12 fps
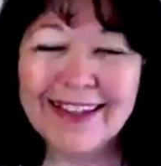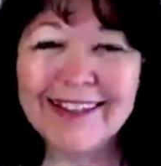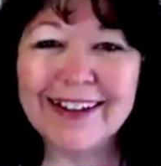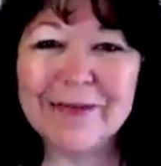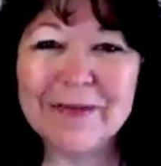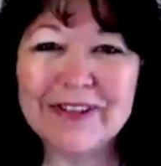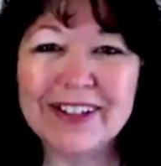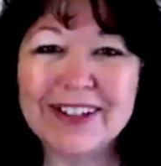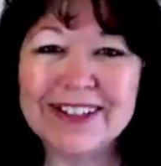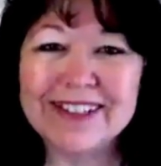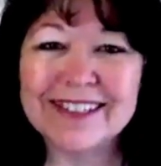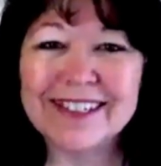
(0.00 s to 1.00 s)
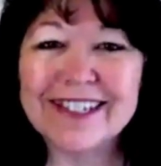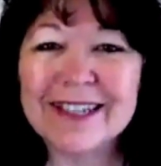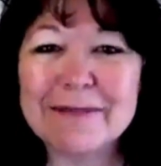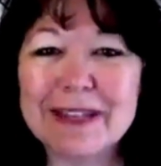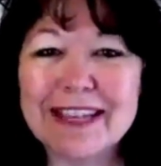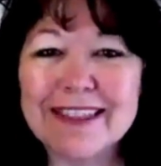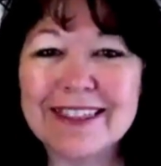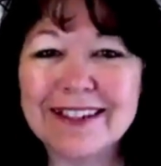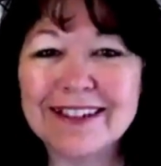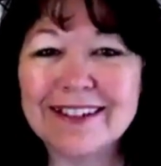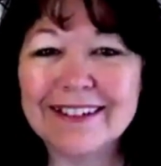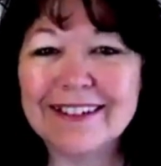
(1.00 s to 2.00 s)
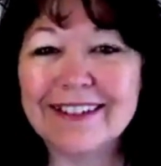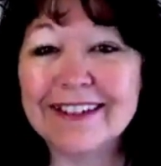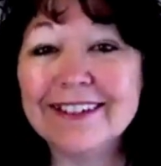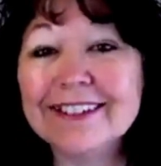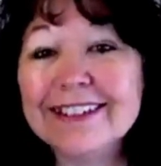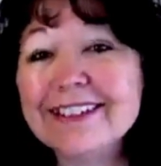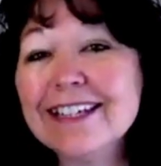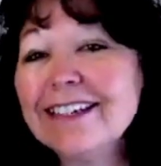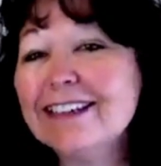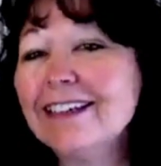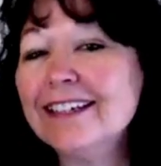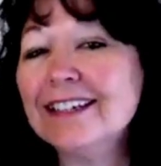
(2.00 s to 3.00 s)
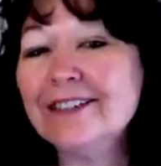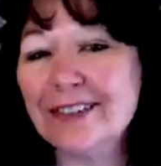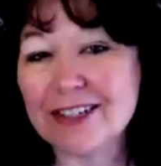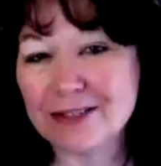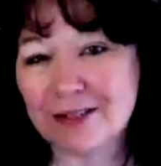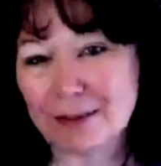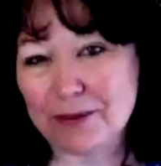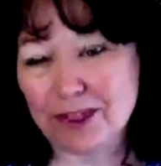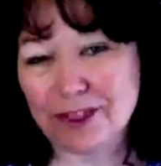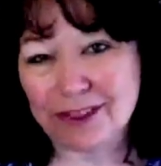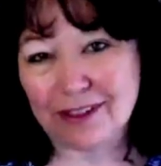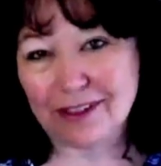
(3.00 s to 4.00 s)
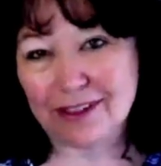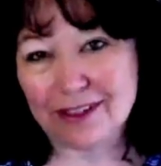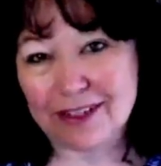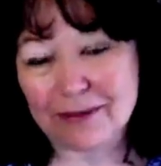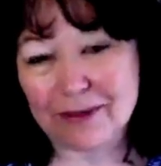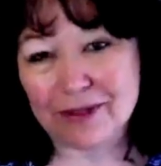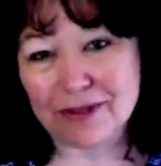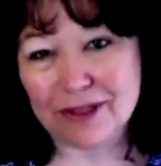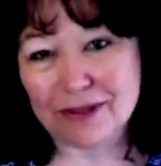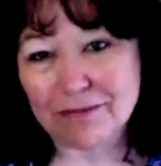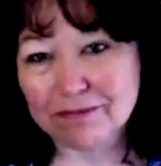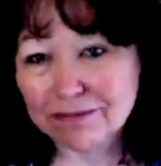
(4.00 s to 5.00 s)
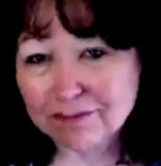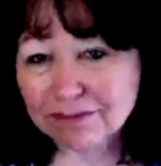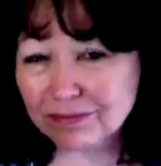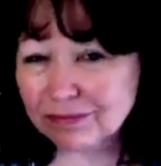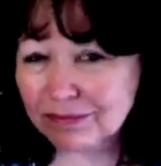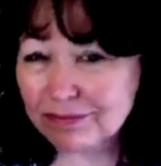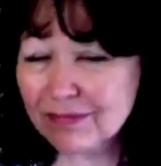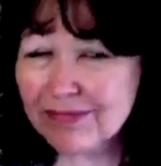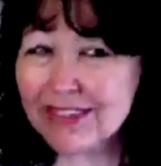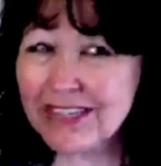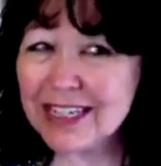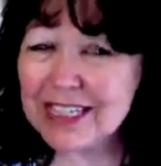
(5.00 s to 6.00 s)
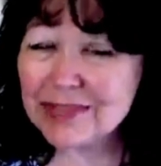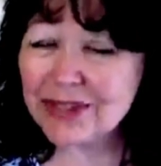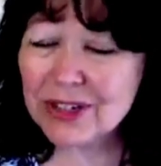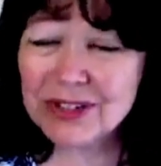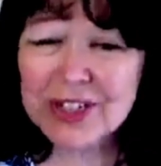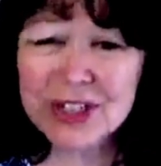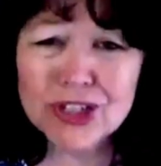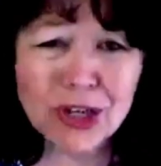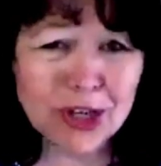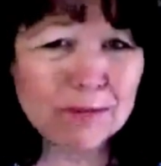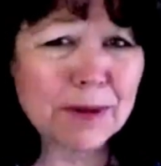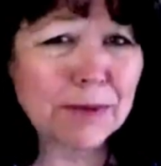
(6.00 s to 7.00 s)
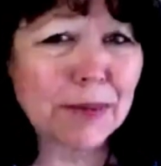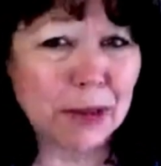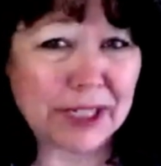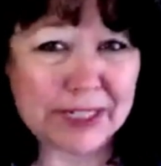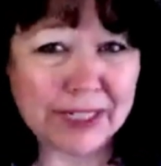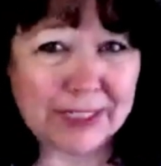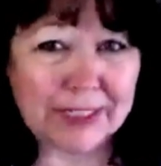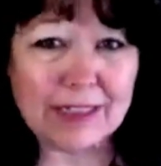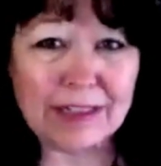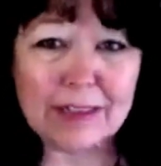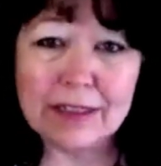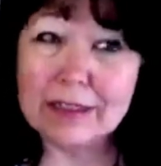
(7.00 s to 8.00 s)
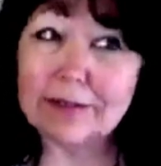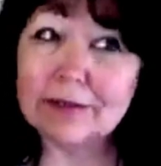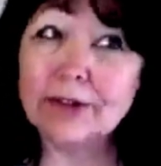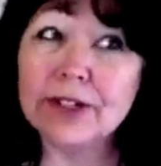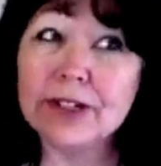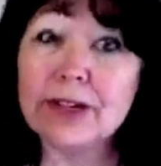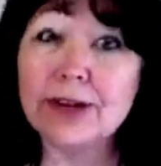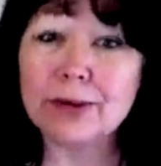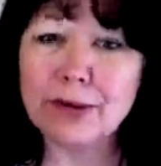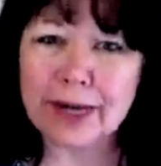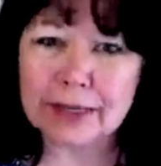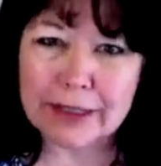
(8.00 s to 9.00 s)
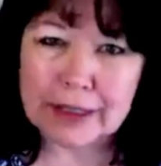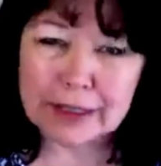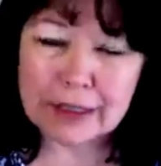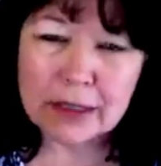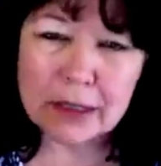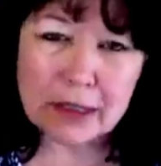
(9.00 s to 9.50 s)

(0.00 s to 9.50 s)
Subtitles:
All right, moving on to Sunday, May 3rd. There is a line of disruption in the cosmos, and it's very sharp pointed, very direct.